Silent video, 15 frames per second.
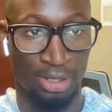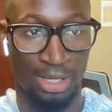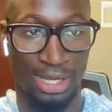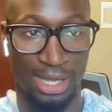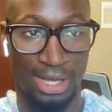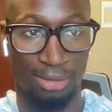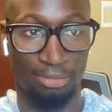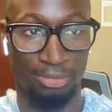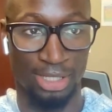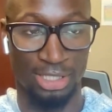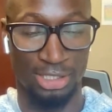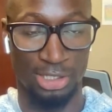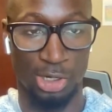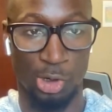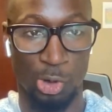
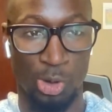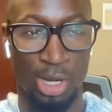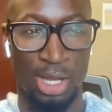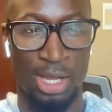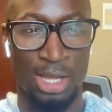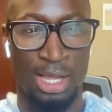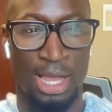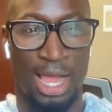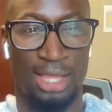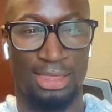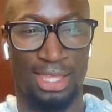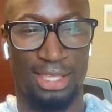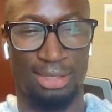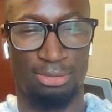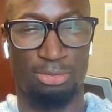And so I
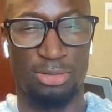think